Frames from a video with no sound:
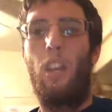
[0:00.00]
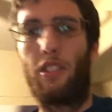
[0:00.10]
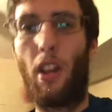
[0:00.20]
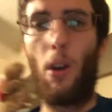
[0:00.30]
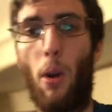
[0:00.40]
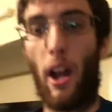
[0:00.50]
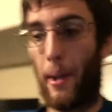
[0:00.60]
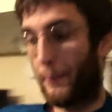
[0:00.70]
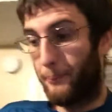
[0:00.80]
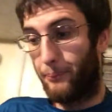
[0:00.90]
so
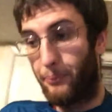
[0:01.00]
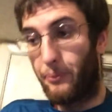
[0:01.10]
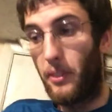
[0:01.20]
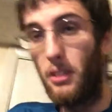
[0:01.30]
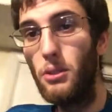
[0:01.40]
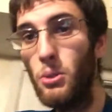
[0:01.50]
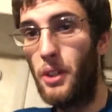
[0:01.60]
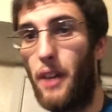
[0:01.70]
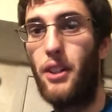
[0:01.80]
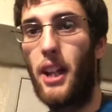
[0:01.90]
we're
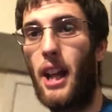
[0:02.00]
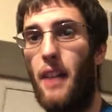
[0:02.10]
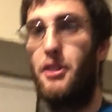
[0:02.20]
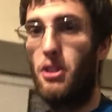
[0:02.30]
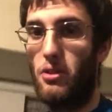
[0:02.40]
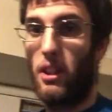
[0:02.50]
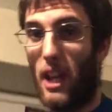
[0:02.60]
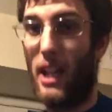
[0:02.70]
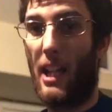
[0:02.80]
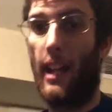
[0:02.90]
definitely going to have to use a
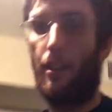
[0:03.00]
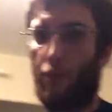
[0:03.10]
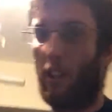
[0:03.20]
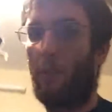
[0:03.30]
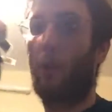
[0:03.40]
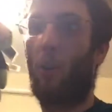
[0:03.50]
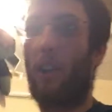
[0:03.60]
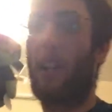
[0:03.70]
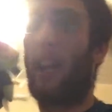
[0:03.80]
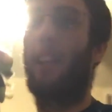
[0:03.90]
lot of light if we're going to record
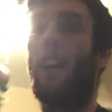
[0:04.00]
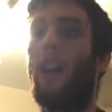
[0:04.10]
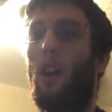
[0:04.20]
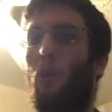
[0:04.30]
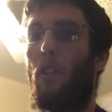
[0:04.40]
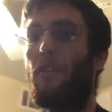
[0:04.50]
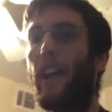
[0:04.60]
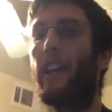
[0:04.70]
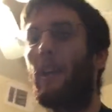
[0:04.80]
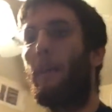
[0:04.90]
at night. We're
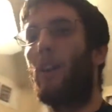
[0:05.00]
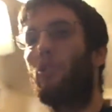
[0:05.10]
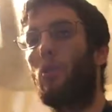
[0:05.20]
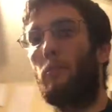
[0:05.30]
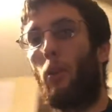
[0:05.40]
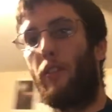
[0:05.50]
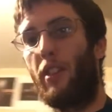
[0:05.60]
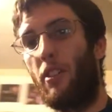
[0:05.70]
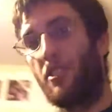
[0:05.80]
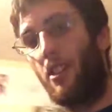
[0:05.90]
thinking about doing more
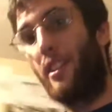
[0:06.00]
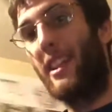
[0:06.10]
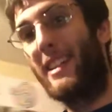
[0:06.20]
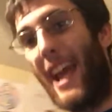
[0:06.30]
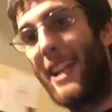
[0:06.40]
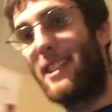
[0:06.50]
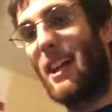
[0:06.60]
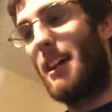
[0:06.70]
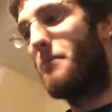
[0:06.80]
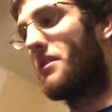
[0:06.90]
videos during the
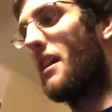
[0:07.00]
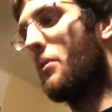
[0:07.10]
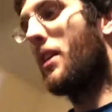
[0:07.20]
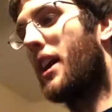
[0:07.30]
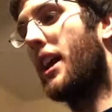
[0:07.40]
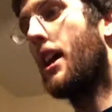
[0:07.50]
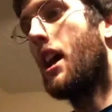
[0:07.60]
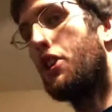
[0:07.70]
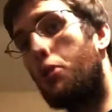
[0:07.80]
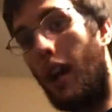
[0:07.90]
daytime so that way
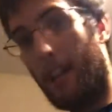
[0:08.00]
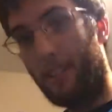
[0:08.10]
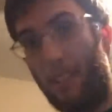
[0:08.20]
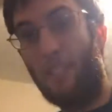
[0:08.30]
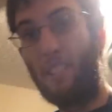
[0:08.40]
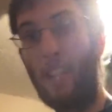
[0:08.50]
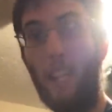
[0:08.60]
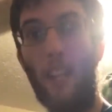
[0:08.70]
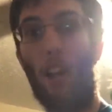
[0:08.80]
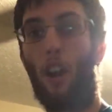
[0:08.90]
you guys can
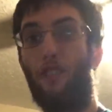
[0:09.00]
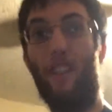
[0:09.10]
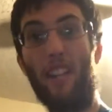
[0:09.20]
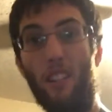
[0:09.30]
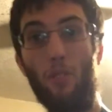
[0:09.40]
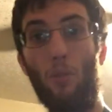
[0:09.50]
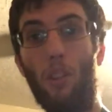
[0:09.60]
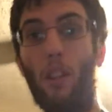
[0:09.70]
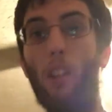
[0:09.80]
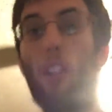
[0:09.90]
see our faces
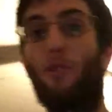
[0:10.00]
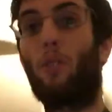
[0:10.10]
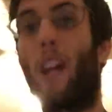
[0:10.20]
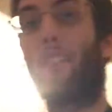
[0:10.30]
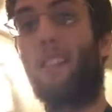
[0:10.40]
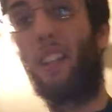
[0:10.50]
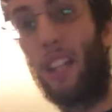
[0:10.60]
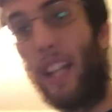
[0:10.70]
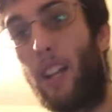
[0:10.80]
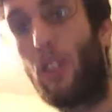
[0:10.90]
real good. It's real nice and
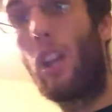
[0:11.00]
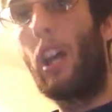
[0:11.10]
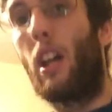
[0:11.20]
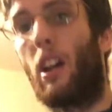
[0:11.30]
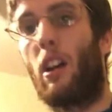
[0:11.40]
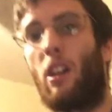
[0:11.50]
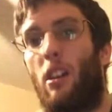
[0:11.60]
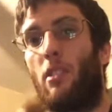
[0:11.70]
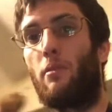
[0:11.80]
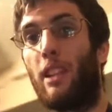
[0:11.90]
clear,
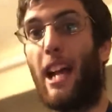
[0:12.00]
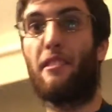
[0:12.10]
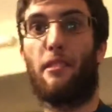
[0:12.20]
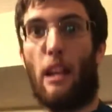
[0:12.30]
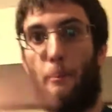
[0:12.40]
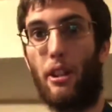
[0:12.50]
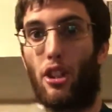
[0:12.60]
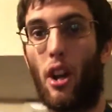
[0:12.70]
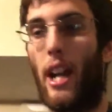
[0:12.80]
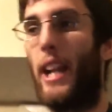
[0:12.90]
less
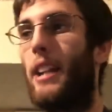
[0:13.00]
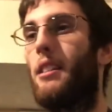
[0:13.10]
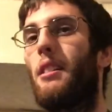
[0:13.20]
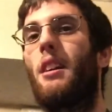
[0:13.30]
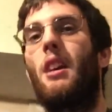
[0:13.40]
image grain,